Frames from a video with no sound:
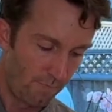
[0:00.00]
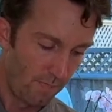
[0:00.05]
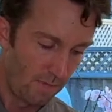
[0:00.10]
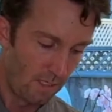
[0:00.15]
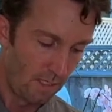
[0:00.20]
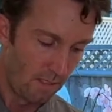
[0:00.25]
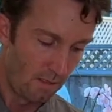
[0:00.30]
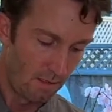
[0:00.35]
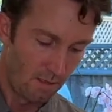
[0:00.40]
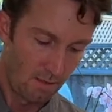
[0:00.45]

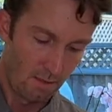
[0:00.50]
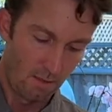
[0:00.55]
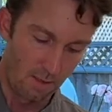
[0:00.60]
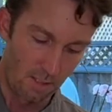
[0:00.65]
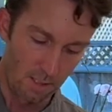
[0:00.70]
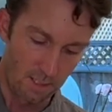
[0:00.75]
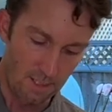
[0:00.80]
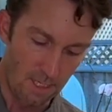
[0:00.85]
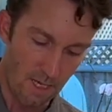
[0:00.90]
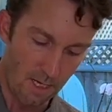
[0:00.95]

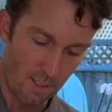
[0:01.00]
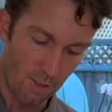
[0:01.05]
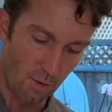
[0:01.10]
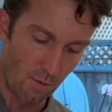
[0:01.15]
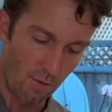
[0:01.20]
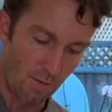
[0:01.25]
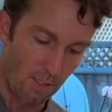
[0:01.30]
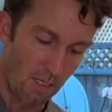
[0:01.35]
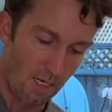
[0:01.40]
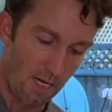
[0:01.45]
The
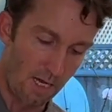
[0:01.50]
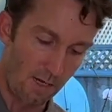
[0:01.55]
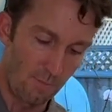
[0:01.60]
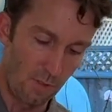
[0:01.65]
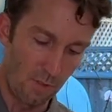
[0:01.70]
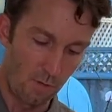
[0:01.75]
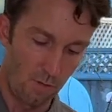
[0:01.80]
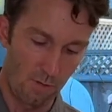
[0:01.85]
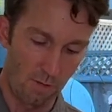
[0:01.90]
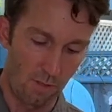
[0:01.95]
cilantro and the
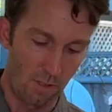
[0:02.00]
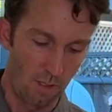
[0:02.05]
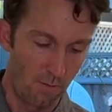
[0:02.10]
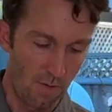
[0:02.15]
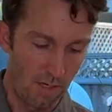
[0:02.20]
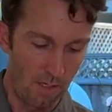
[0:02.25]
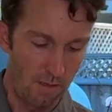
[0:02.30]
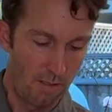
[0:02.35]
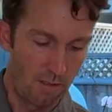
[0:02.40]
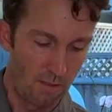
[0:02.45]
lime juice are
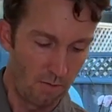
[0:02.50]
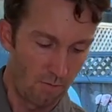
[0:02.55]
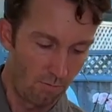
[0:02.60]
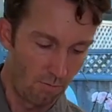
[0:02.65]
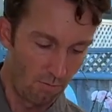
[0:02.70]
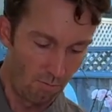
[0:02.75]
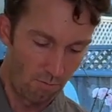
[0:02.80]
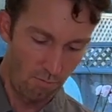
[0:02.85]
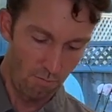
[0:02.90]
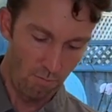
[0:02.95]
gonna make this